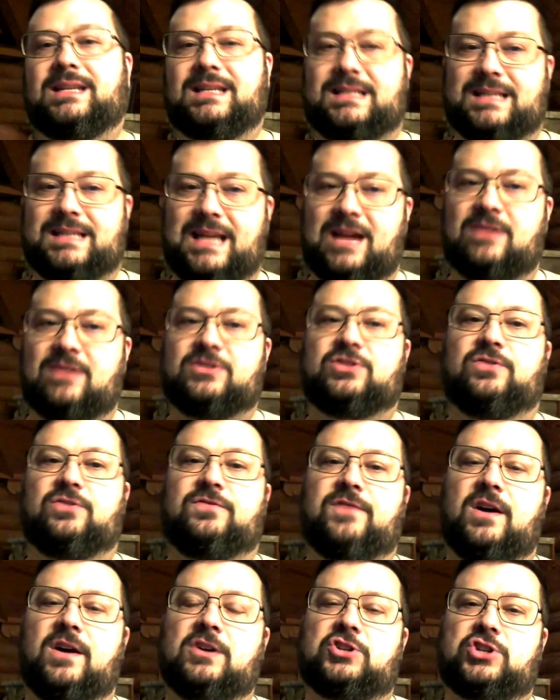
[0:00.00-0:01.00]
discount. So
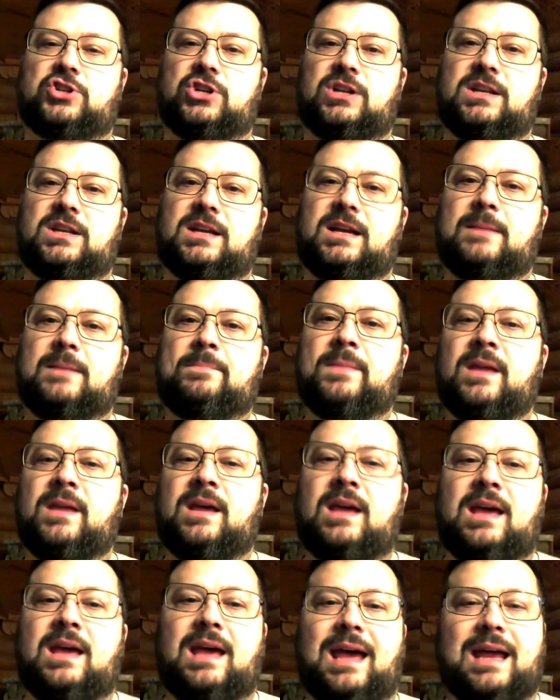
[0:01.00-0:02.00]
functionally,
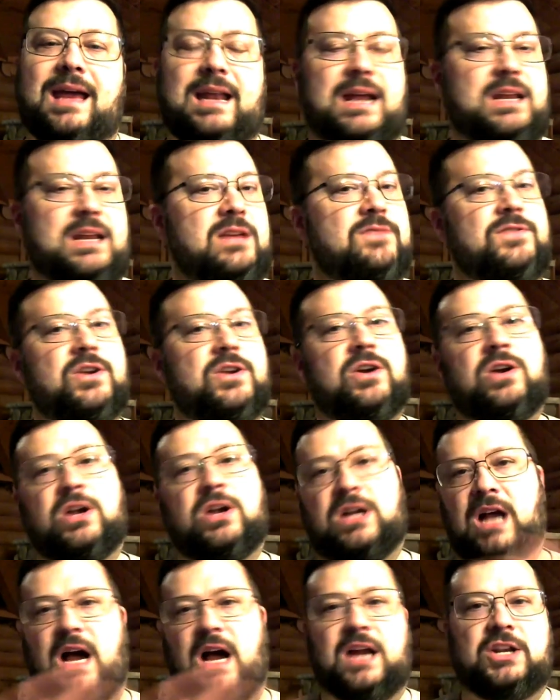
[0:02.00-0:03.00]
at any of your
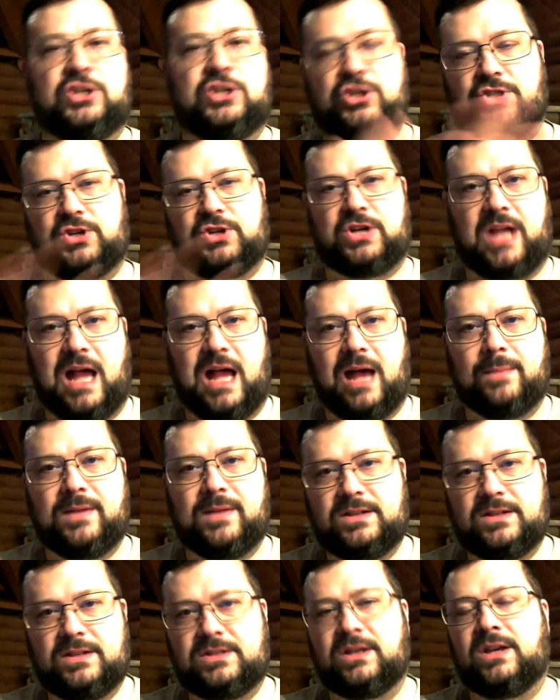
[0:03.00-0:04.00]
cottages or
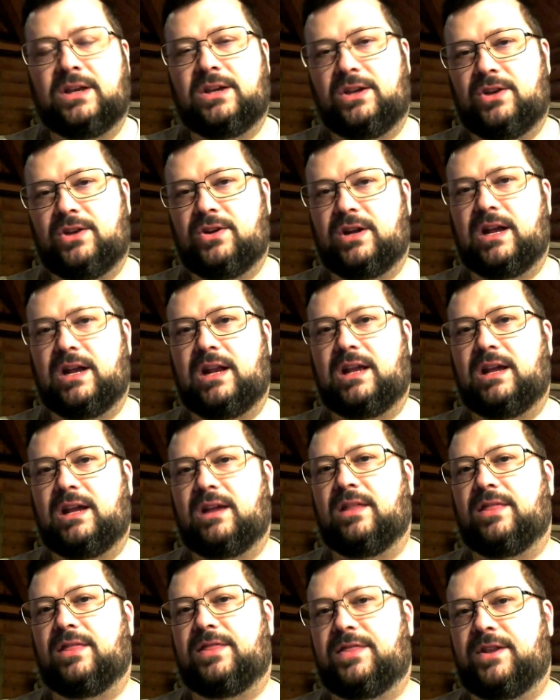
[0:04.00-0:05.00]
cabins, you're getting
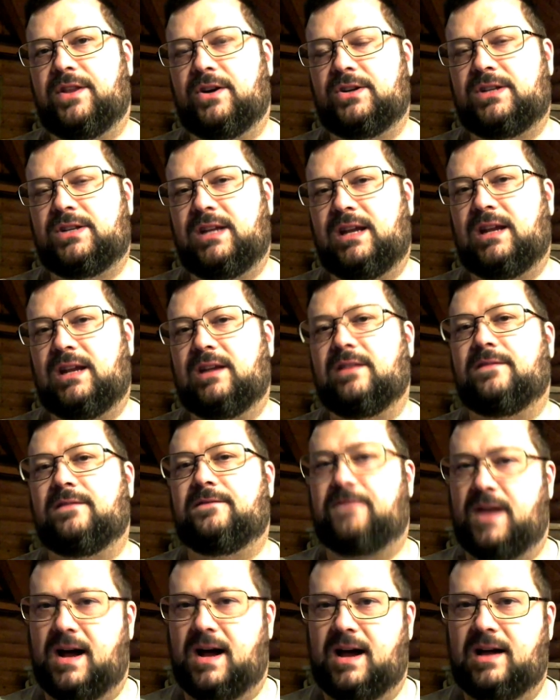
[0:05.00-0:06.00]

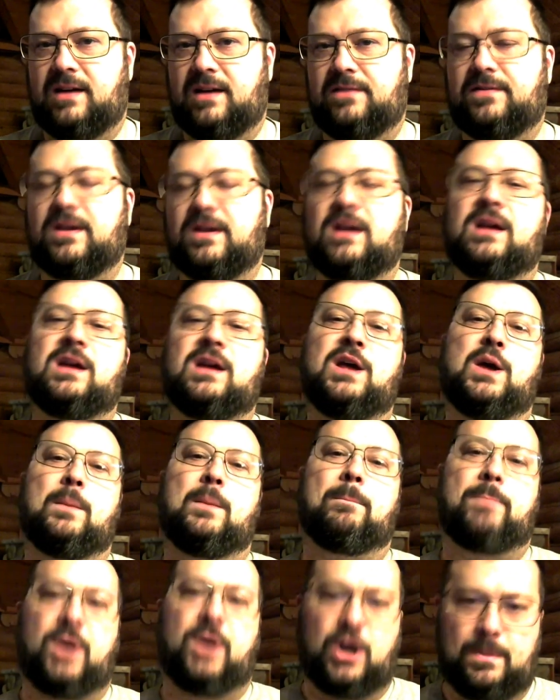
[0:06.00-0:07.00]
13,500
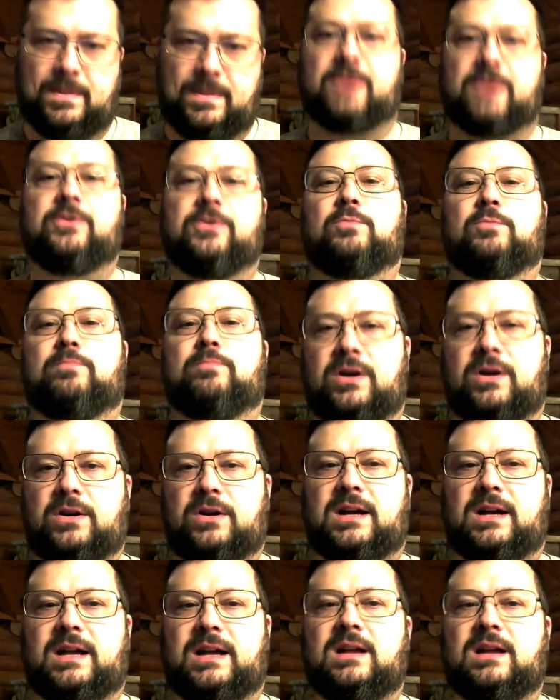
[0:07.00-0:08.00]
per bedroom per
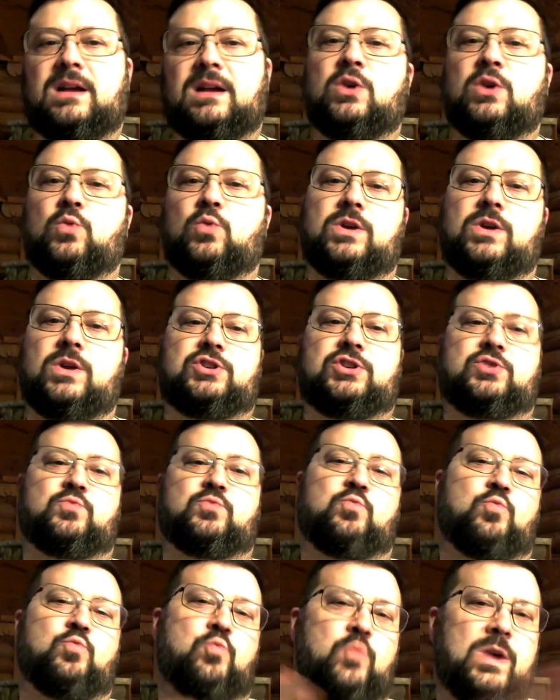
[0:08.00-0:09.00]
night, which
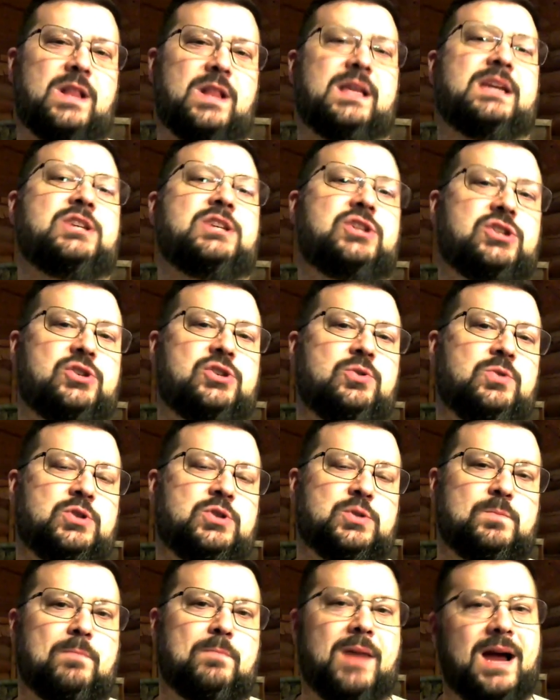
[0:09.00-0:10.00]
really
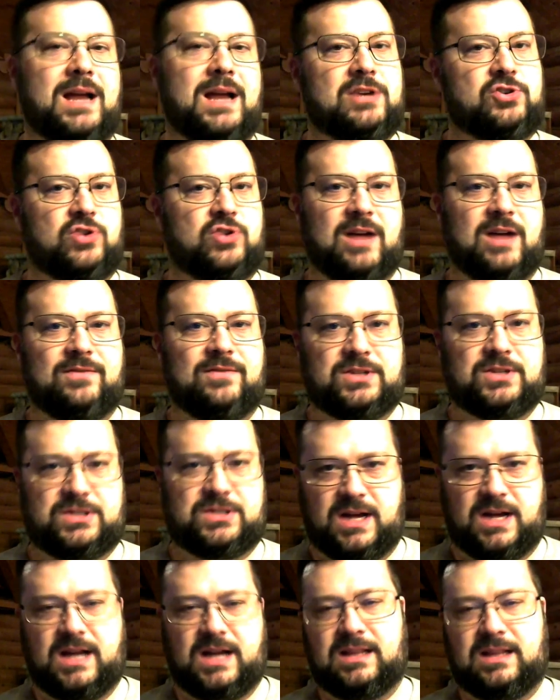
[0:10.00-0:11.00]
suits my travel
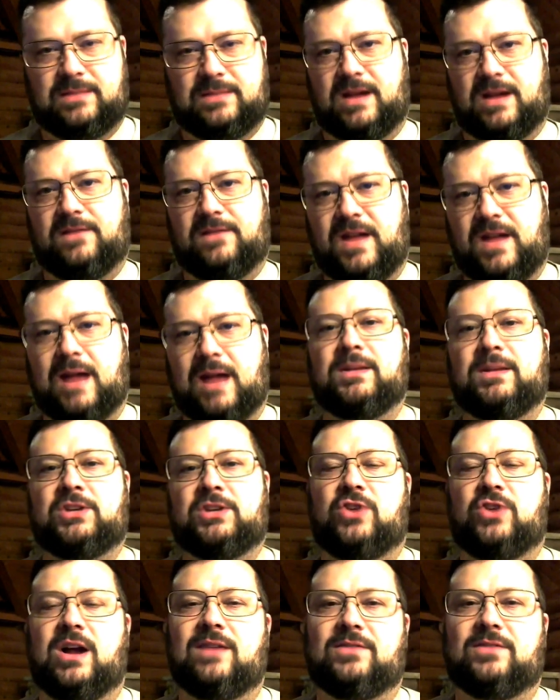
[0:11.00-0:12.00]
style and my family's
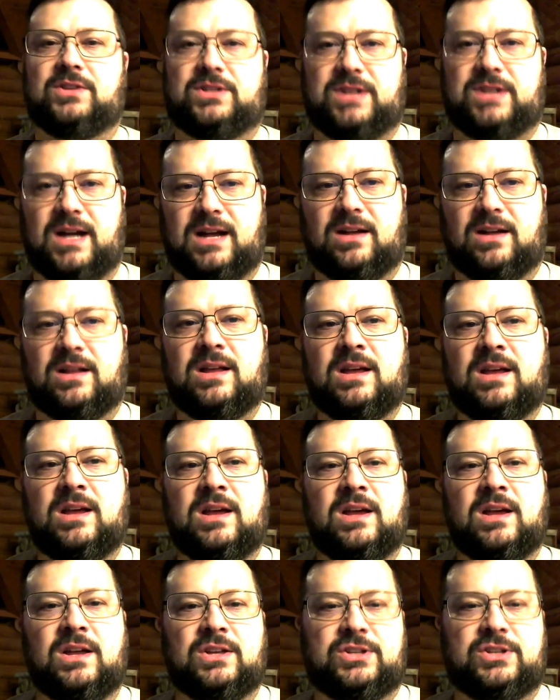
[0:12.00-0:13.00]
travel style.
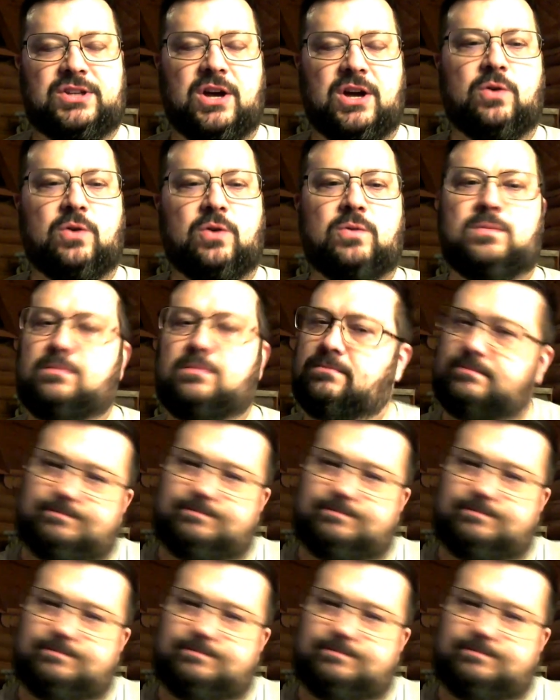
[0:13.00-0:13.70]
So